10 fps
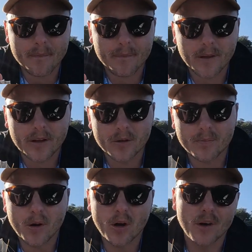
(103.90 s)
Little
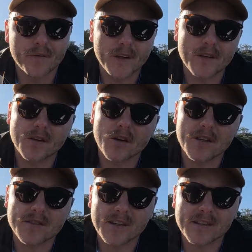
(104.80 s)
perfect
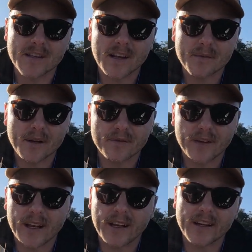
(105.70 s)
36 centimetre
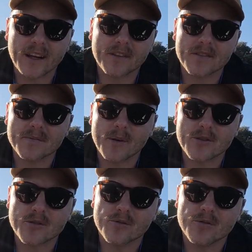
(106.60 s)
flathead, nothing
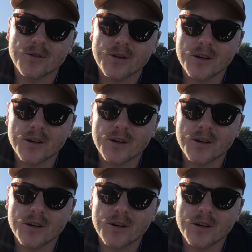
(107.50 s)
special